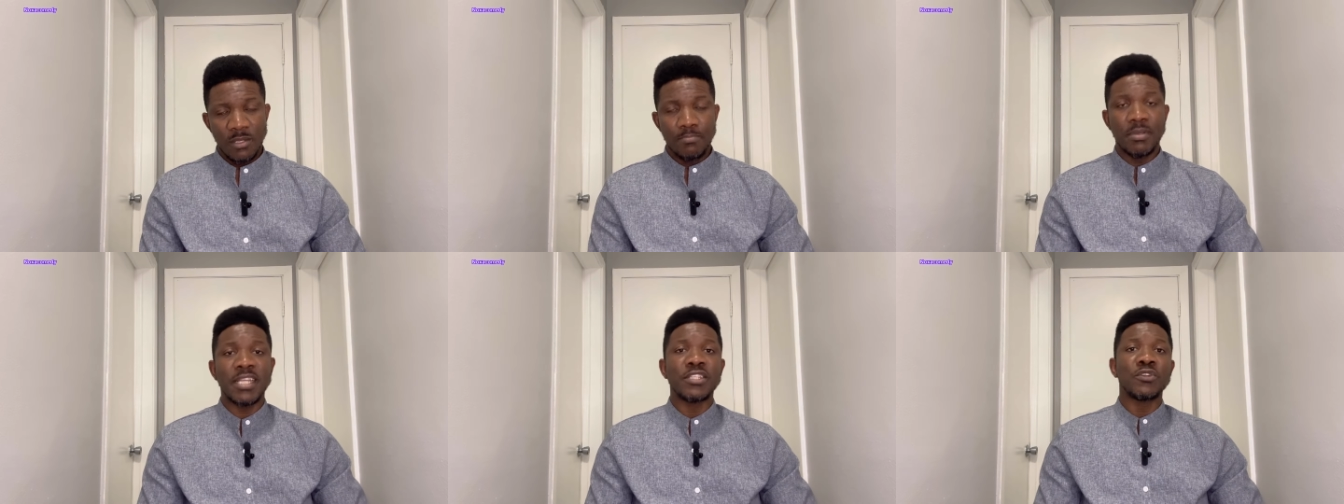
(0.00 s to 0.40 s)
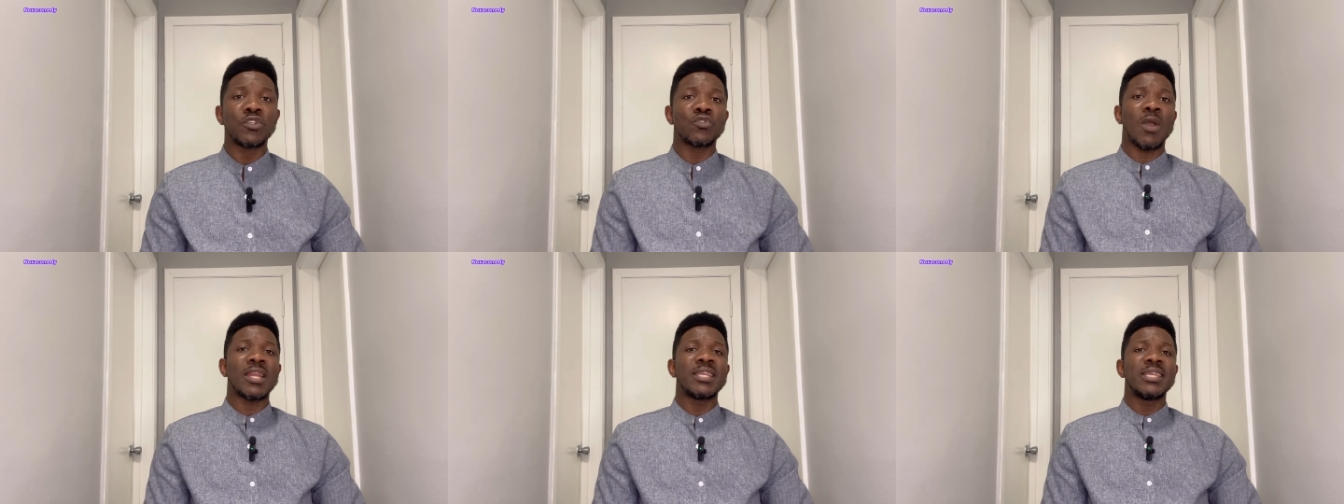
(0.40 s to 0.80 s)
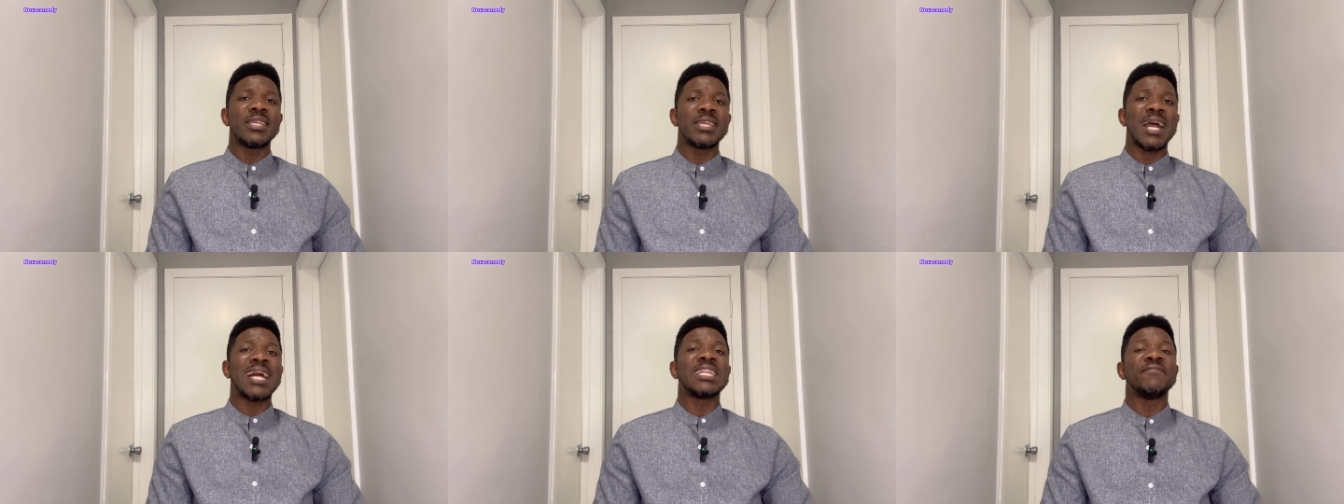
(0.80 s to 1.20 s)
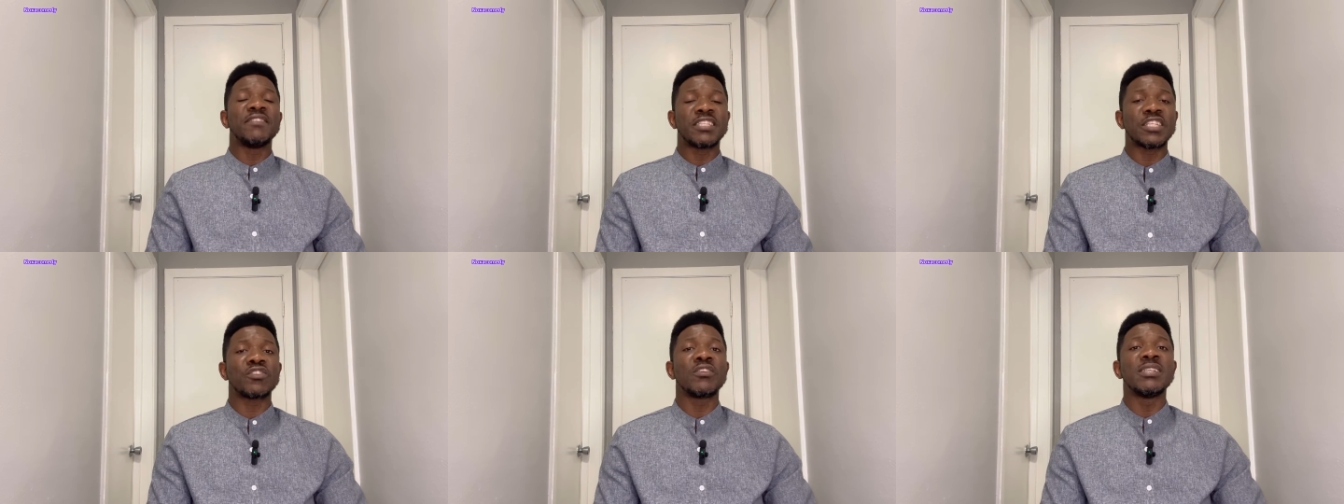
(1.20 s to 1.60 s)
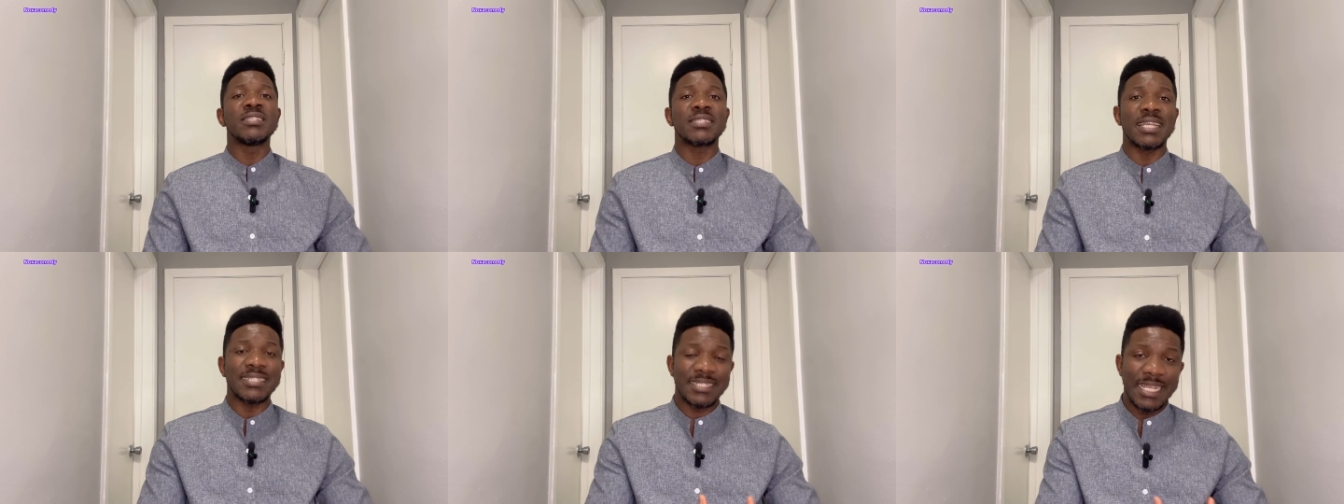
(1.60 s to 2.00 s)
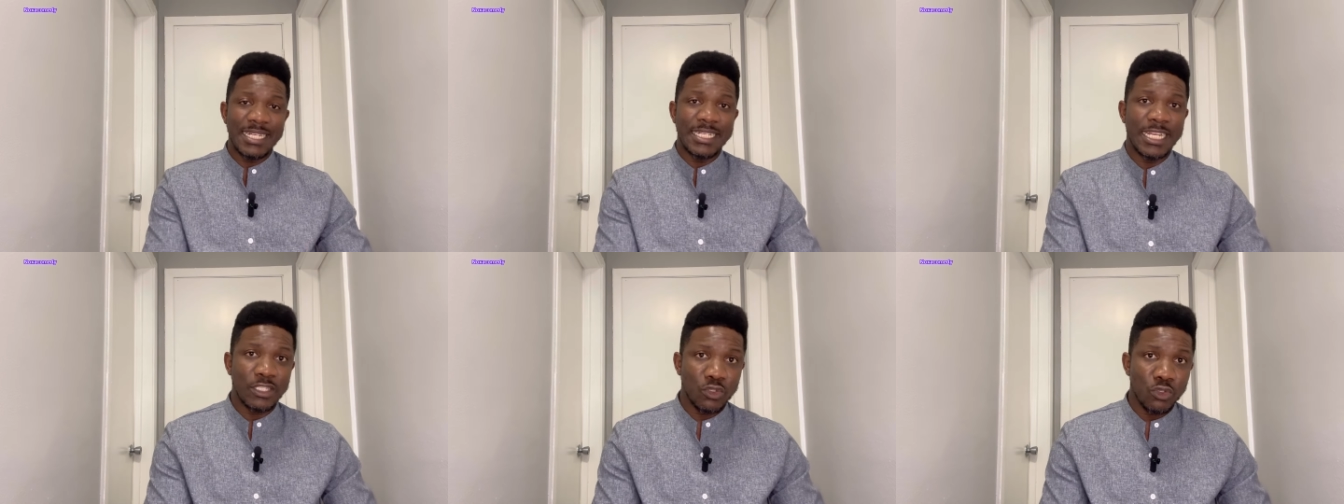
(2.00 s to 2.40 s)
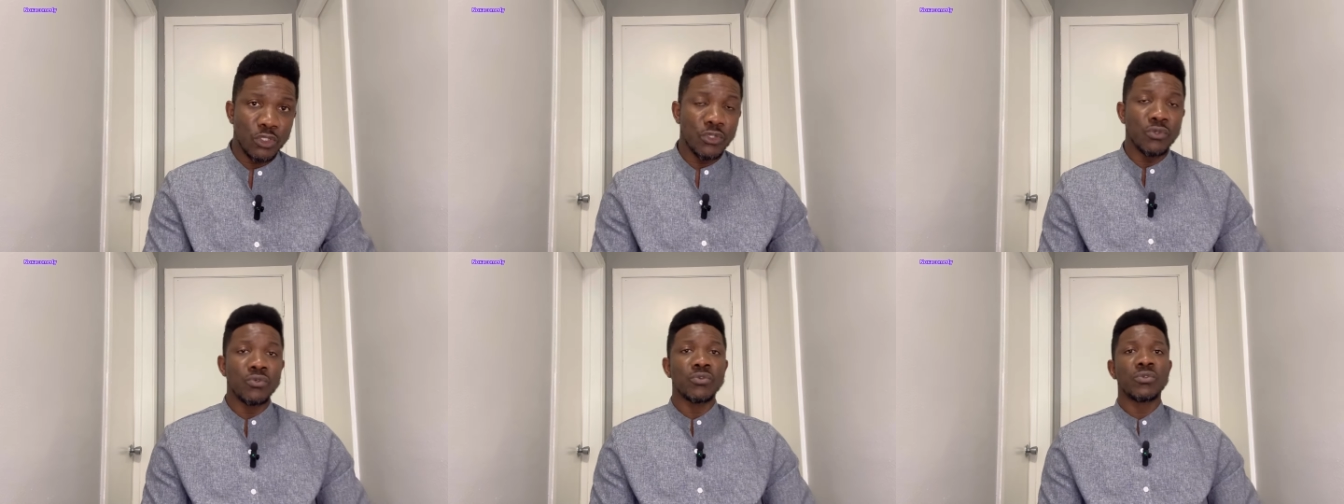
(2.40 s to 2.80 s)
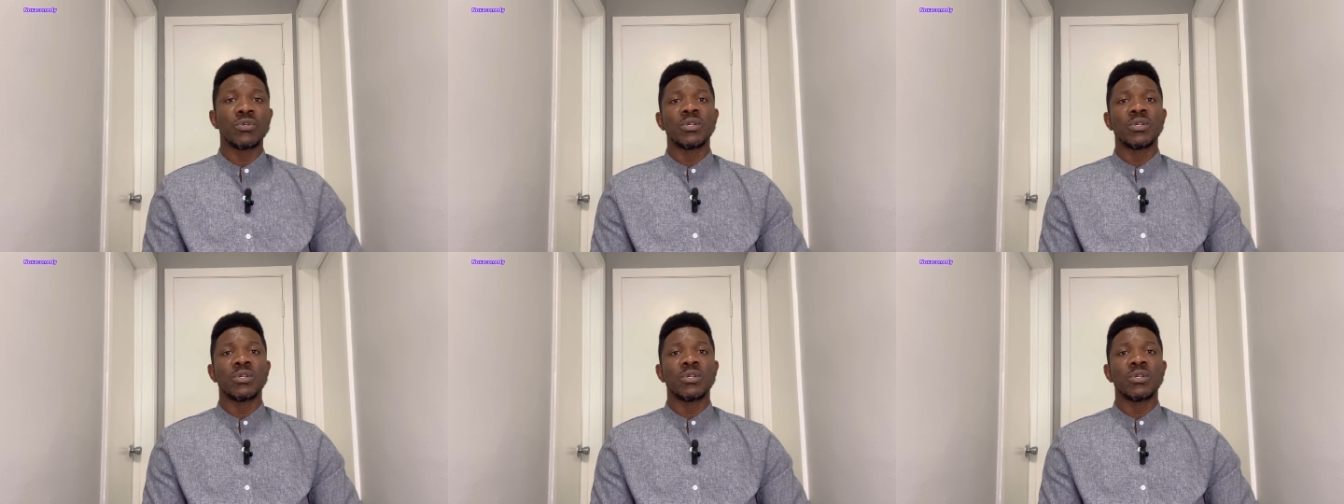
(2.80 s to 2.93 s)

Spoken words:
but usually an invitation is extended to you